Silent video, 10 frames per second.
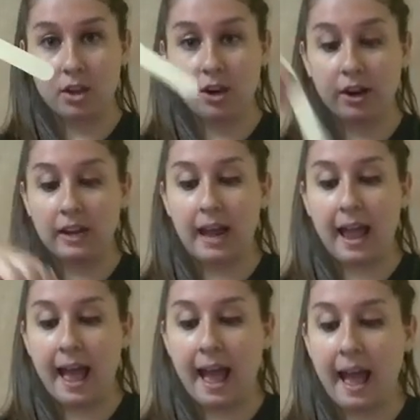you're going to
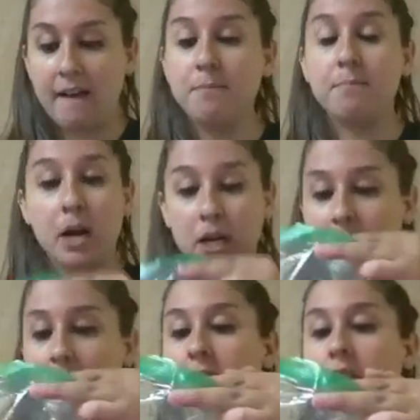have
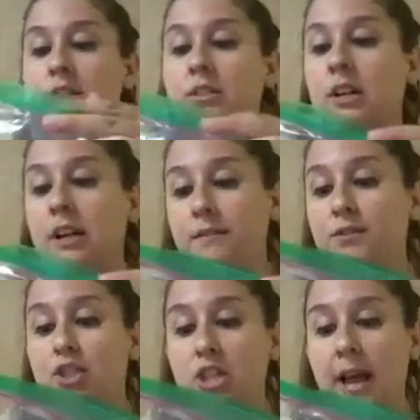markers, you're going to have
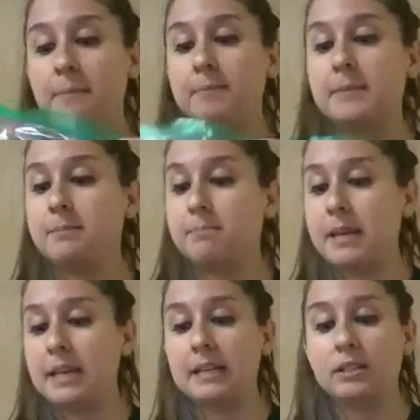gems,
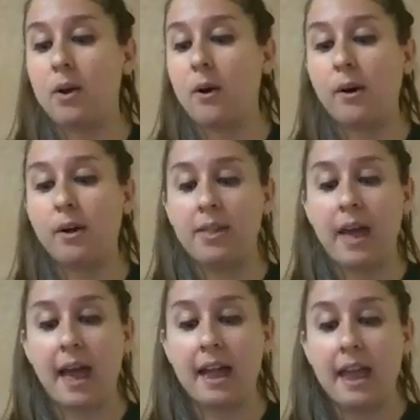beads, all
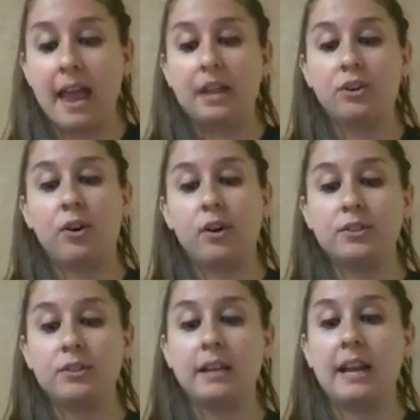that, and you're
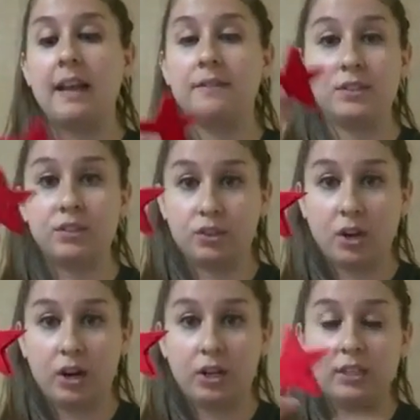also going to have
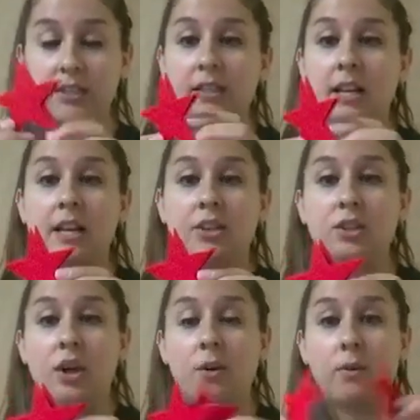stars.
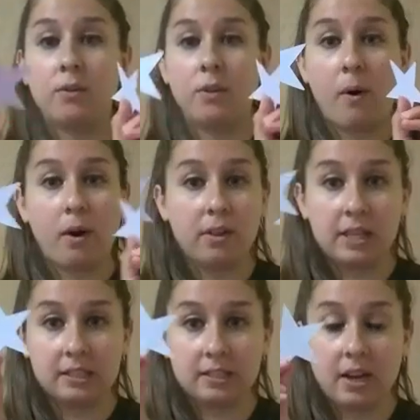So all
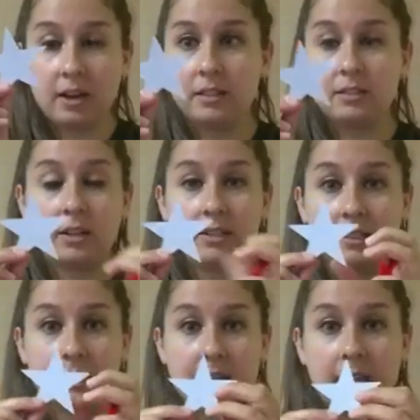these stars are
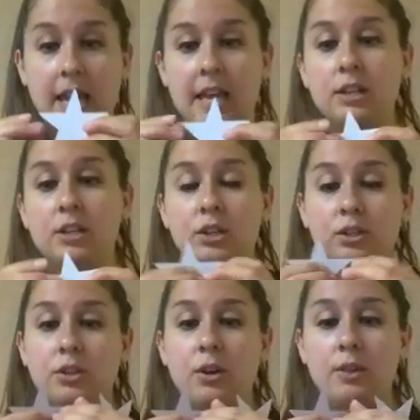sticky.
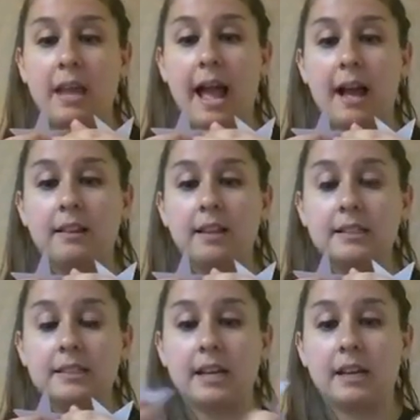So they act like
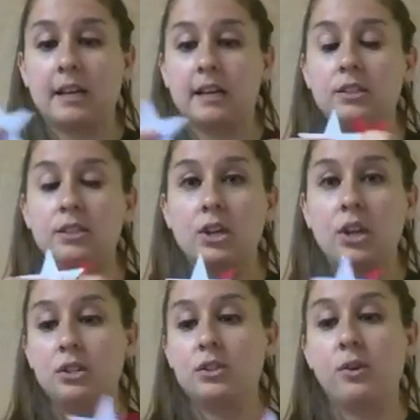stickers.
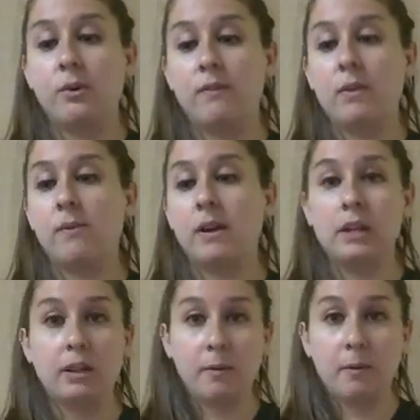So if you
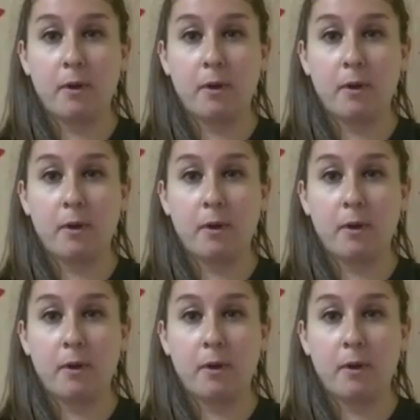want